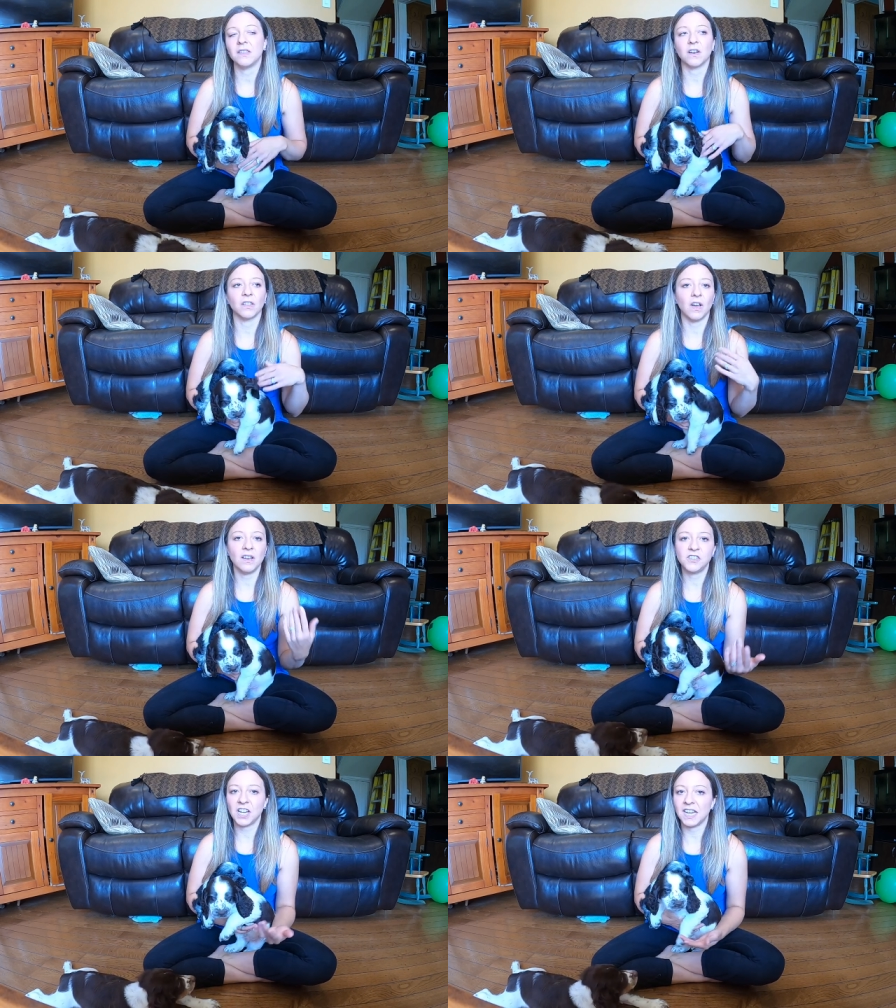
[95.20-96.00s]
There are a
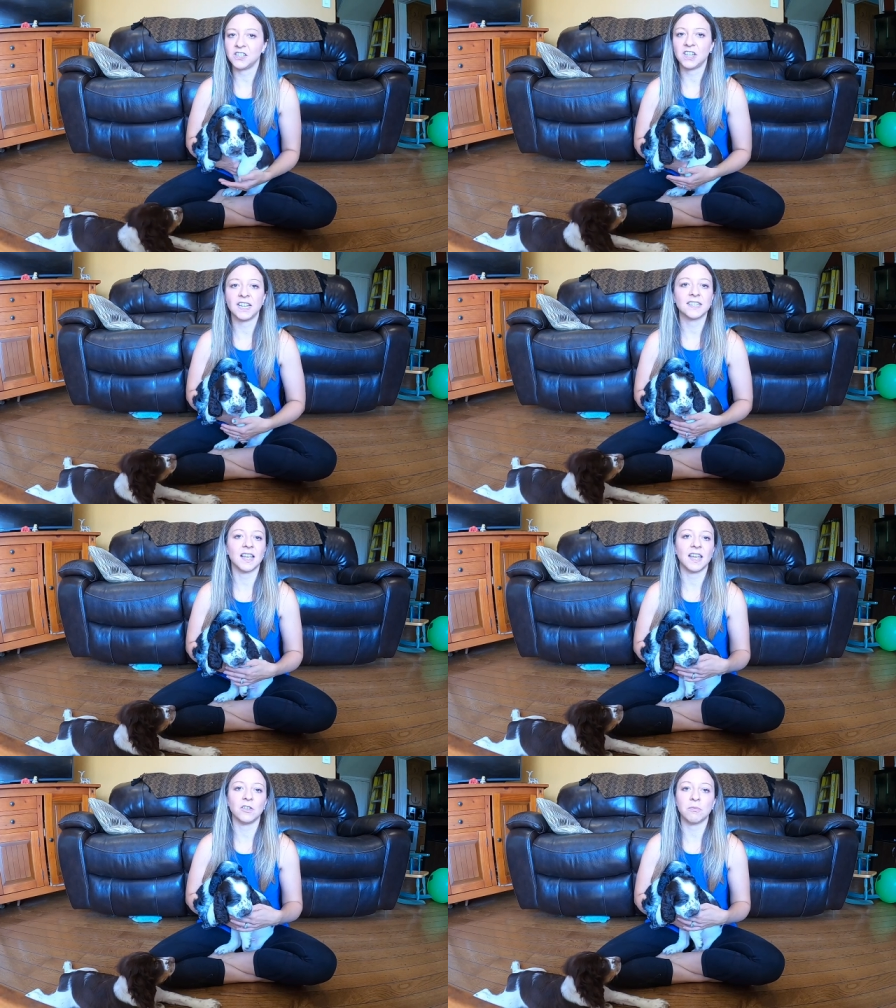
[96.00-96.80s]
lot of changes
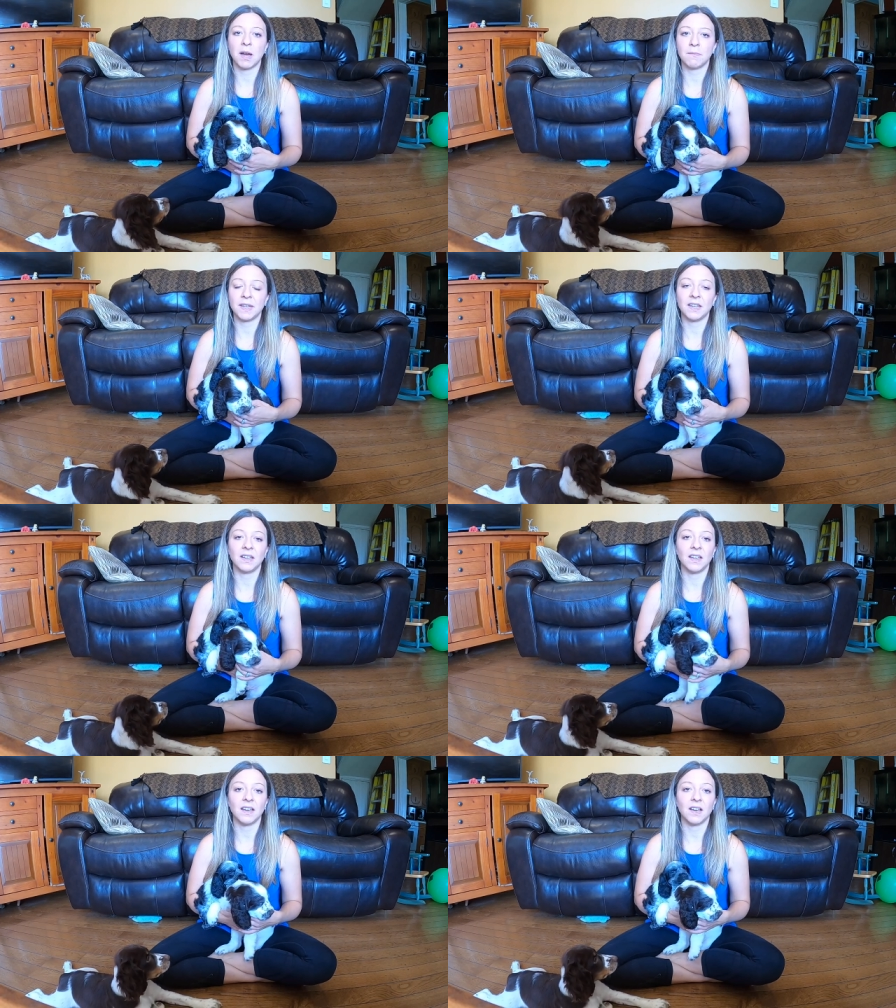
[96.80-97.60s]
and your
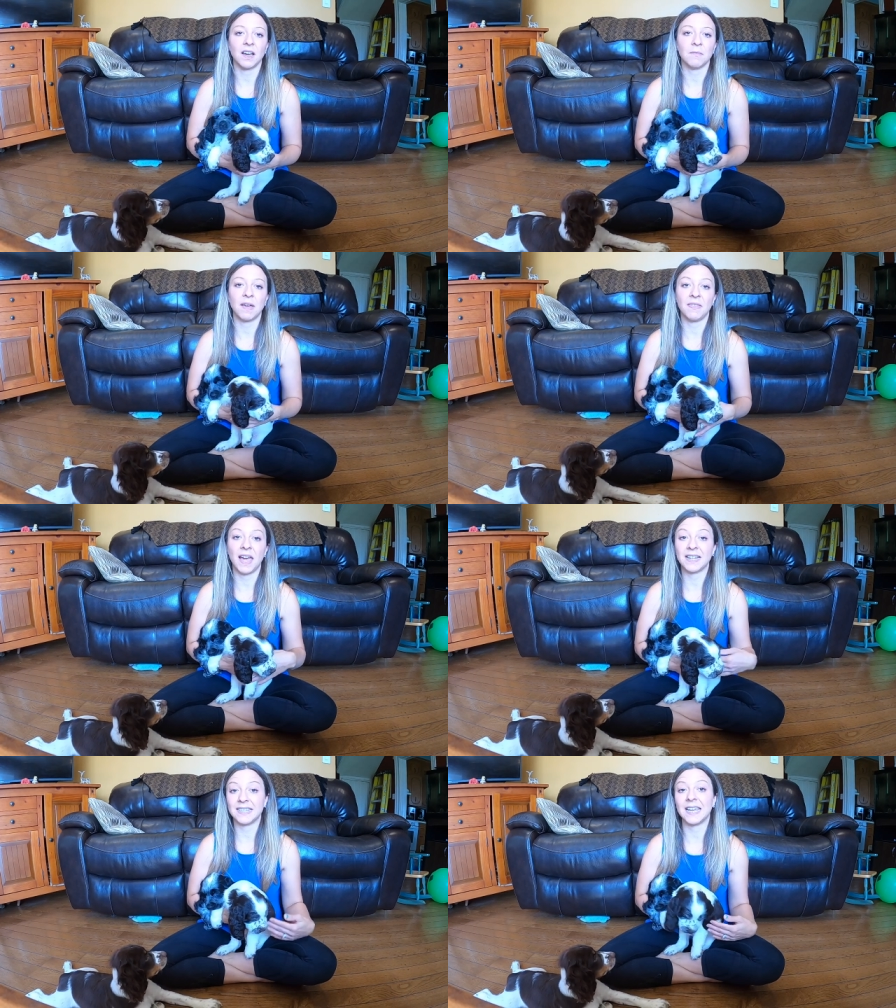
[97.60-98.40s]
puppy um,
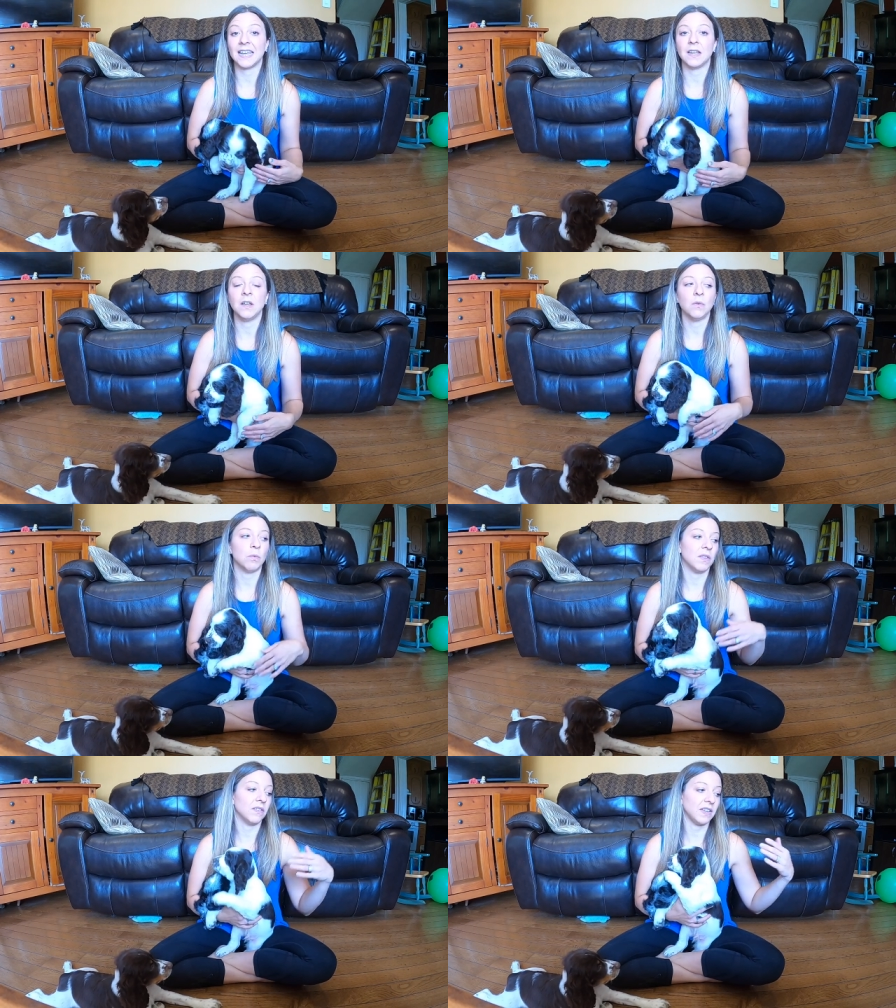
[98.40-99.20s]
that day
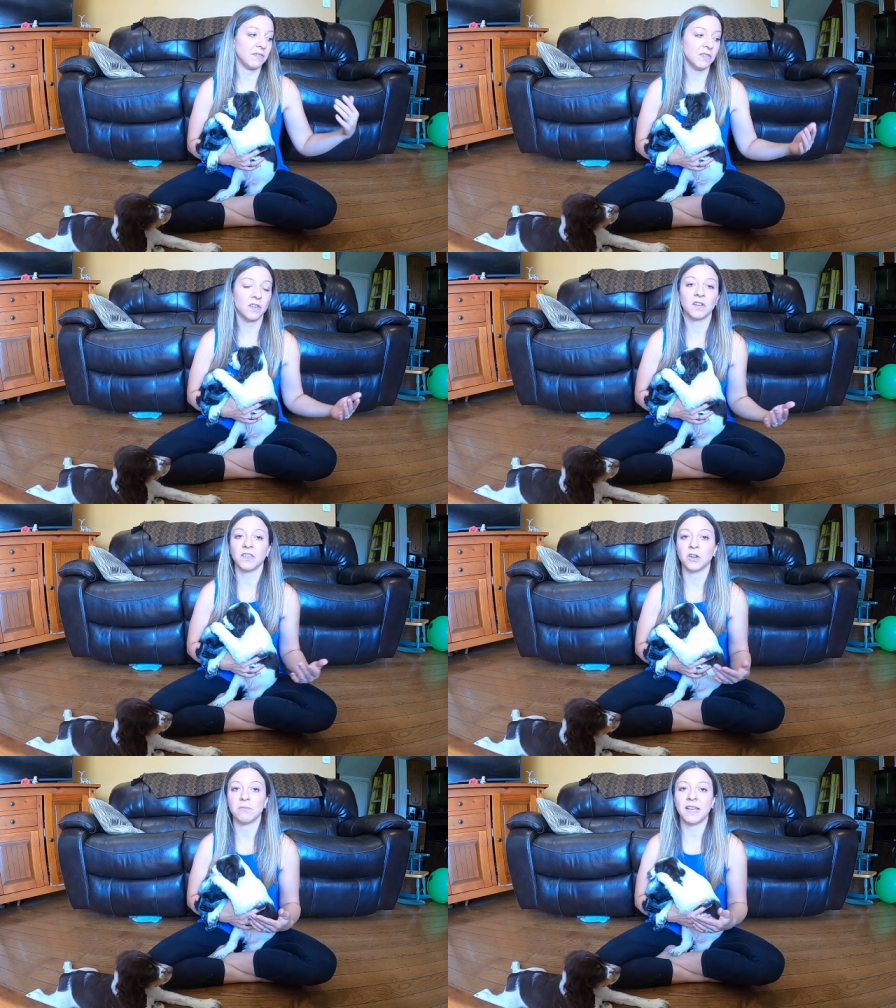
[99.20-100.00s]
when they're leaving their
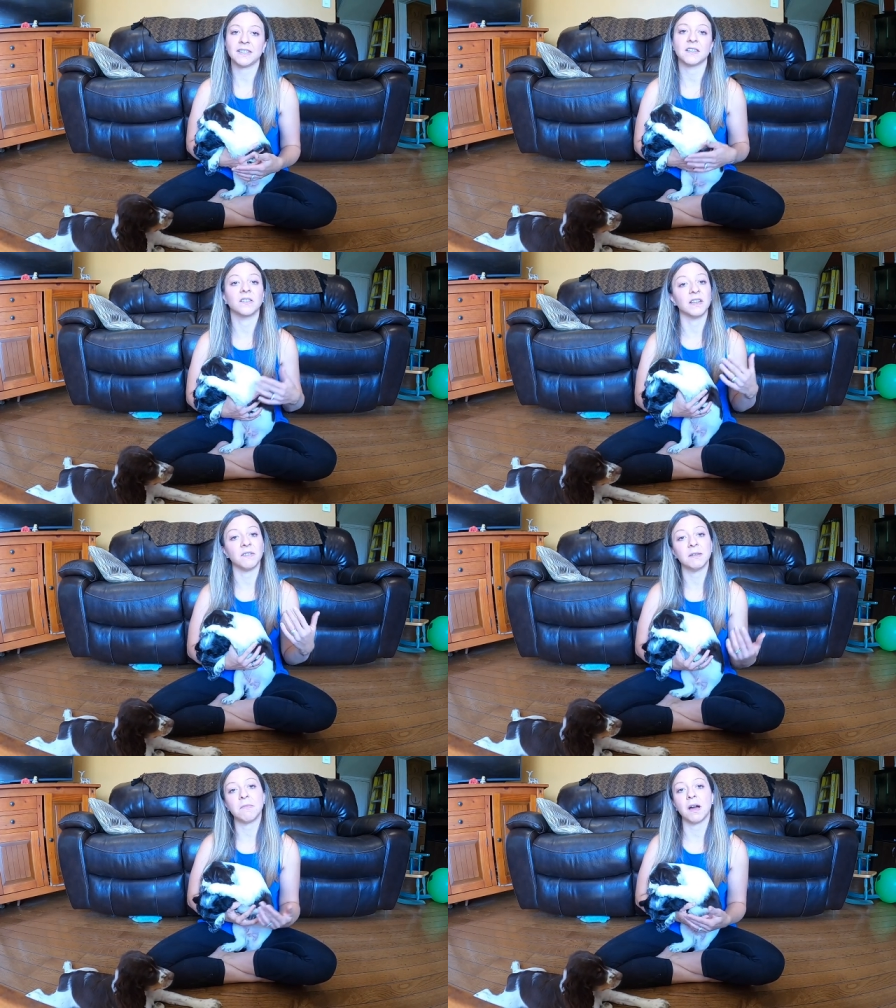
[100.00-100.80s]
litter mates and
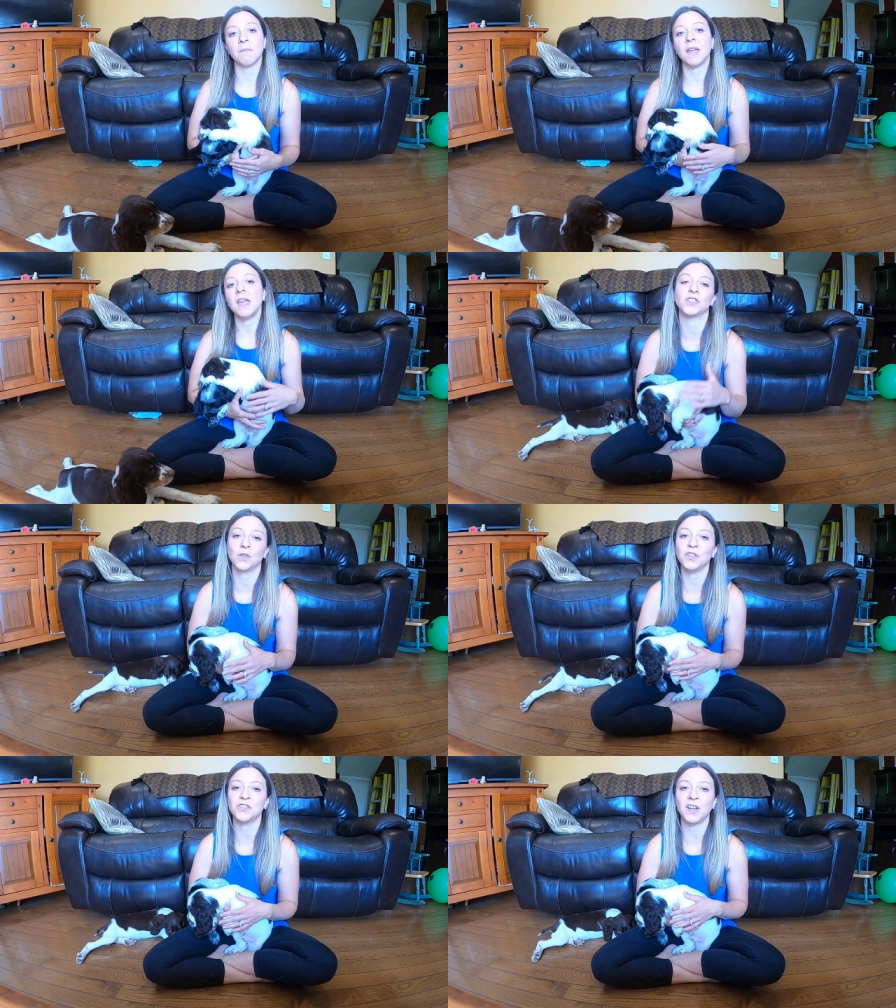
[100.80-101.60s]
leaving the mum,
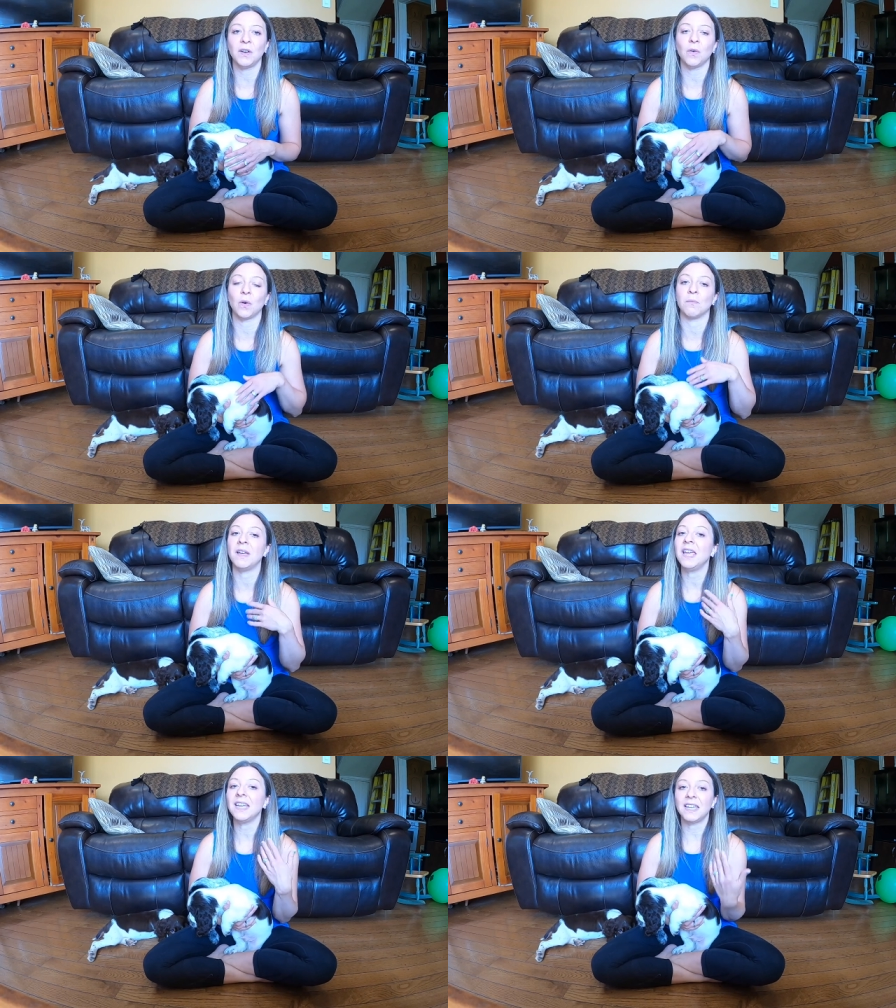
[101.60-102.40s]
go straight home.